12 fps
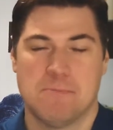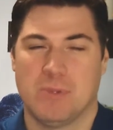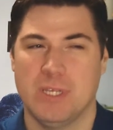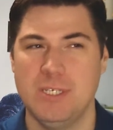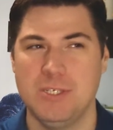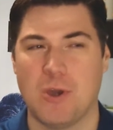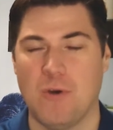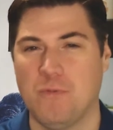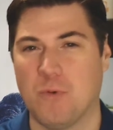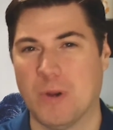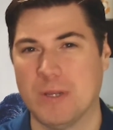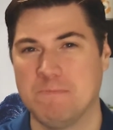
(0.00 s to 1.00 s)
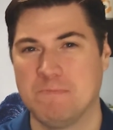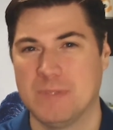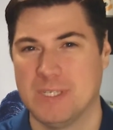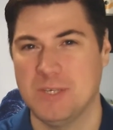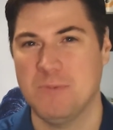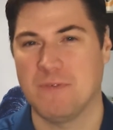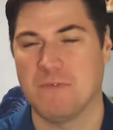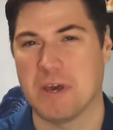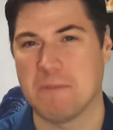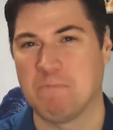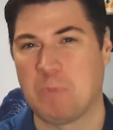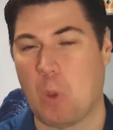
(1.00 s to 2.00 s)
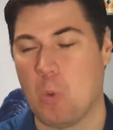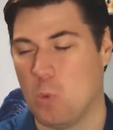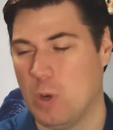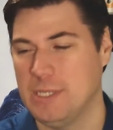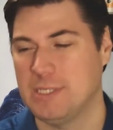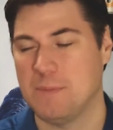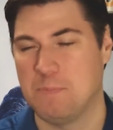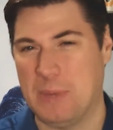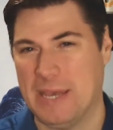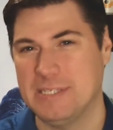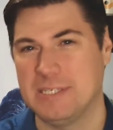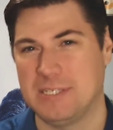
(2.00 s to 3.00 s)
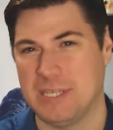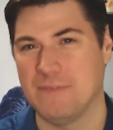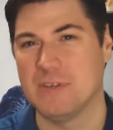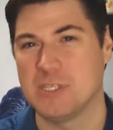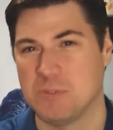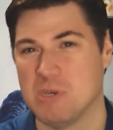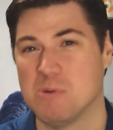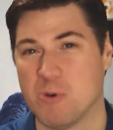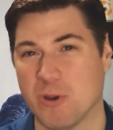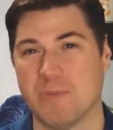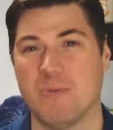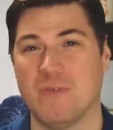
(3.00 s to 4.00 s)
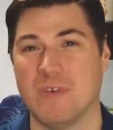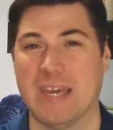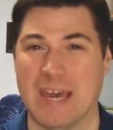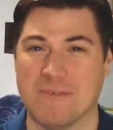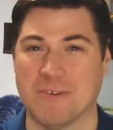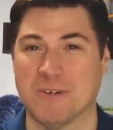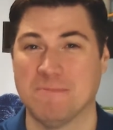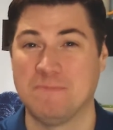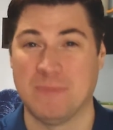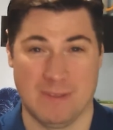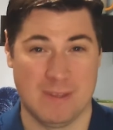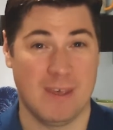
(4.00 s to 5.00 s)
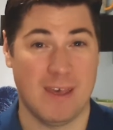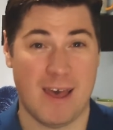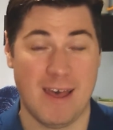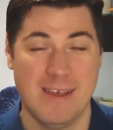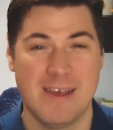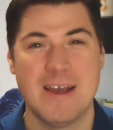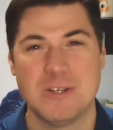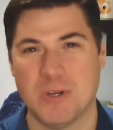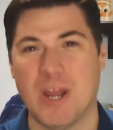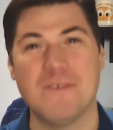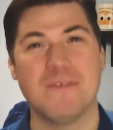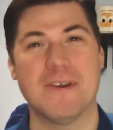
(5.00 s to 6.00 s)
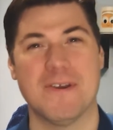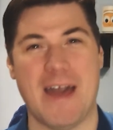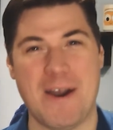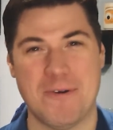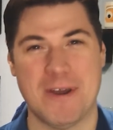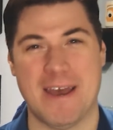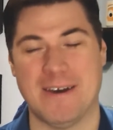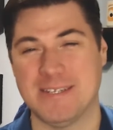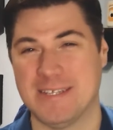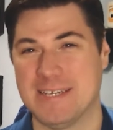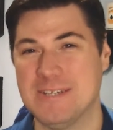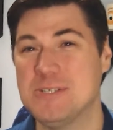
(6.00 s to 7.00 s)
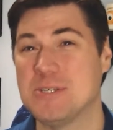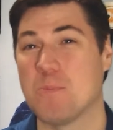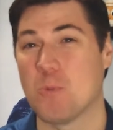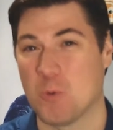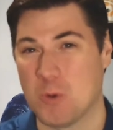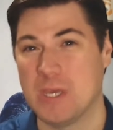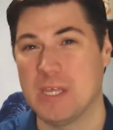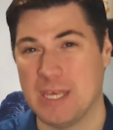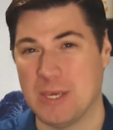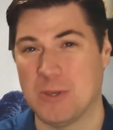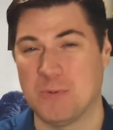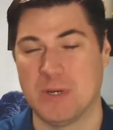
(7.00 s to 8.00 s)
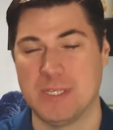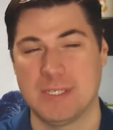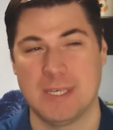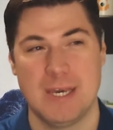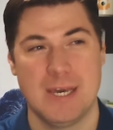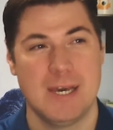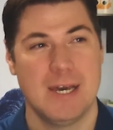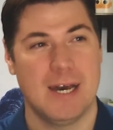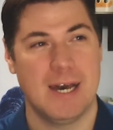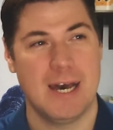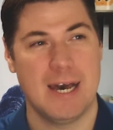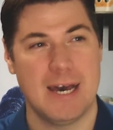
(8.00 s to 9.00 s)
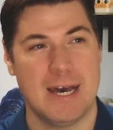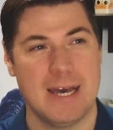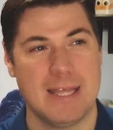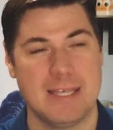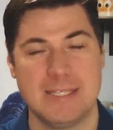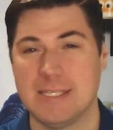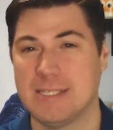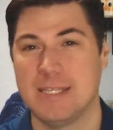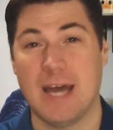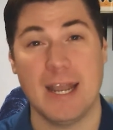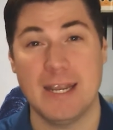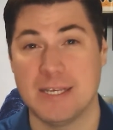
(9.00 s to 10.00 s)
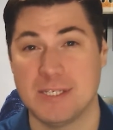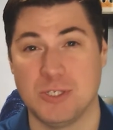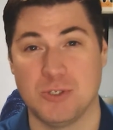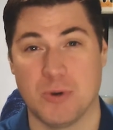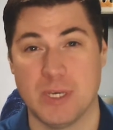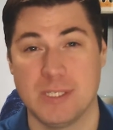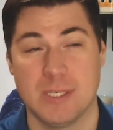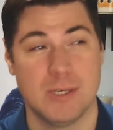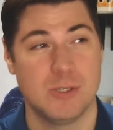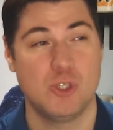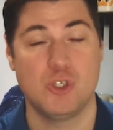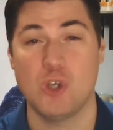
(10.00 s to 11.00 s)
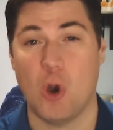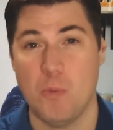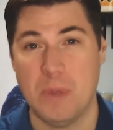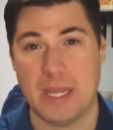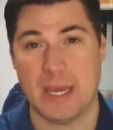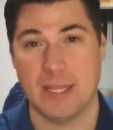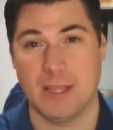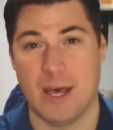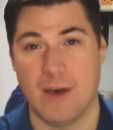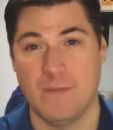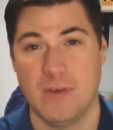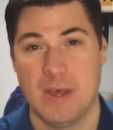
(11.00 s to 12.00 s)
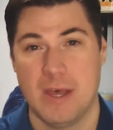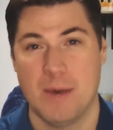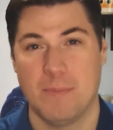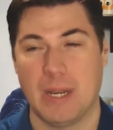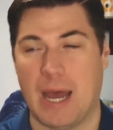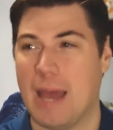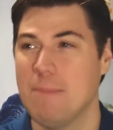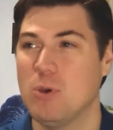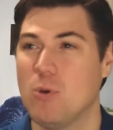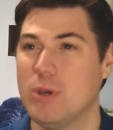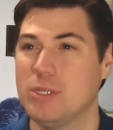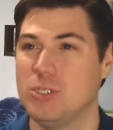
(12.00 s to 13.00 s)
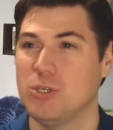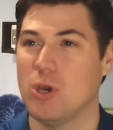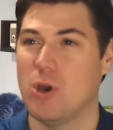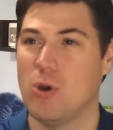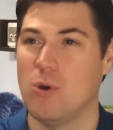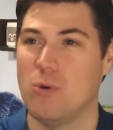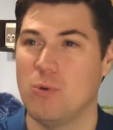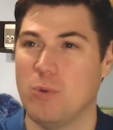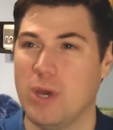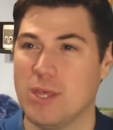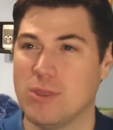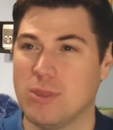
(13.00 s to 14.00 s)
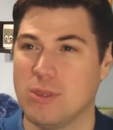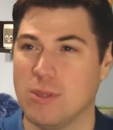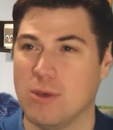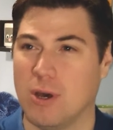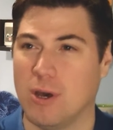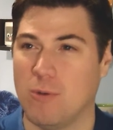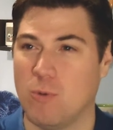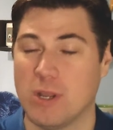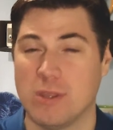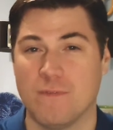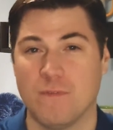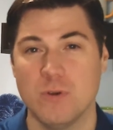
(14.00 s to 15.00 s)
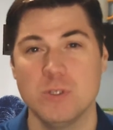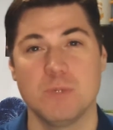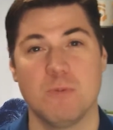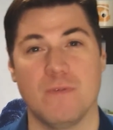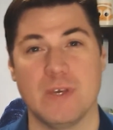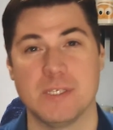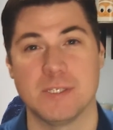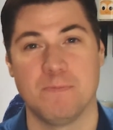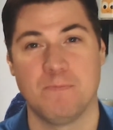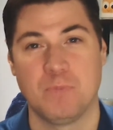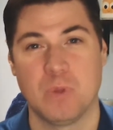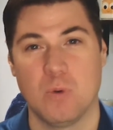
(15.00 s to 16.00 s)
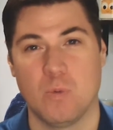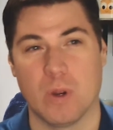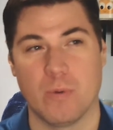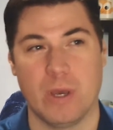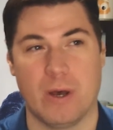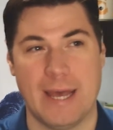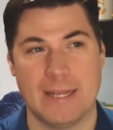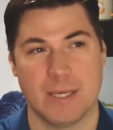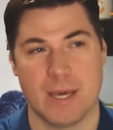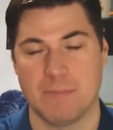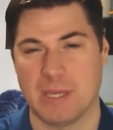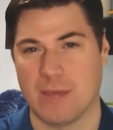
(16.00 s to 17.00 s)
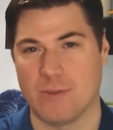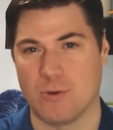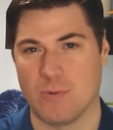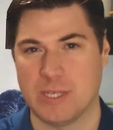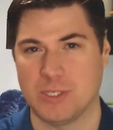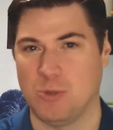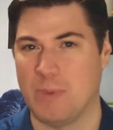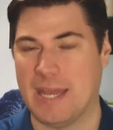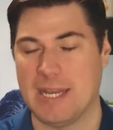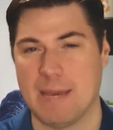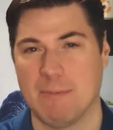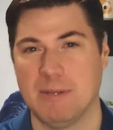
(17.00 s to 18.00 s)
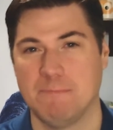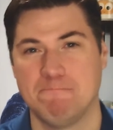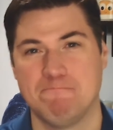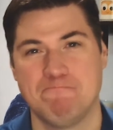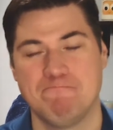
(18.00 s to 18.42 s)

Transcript: Let's just go for it. This is going to be fun. What is the best Steven Spielberg movie ever? Huh? Try to figure that one out. There's some really good ones. Uh, this is not an easy choice. So many I love, but I'm going to go with uh, one of the first movies where we all had to come together to rescue Matt Damon.